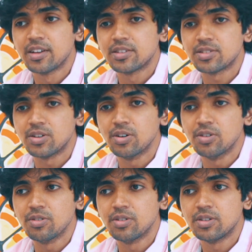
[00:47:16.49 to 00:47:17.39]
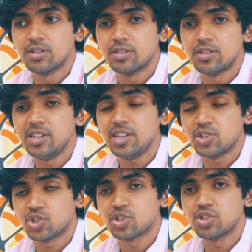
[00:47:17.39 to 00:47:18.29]
So
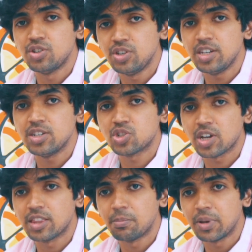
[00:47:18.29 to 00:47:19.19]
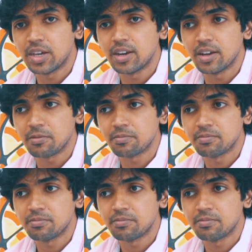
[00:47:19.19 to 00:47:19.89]
niche at the beginning.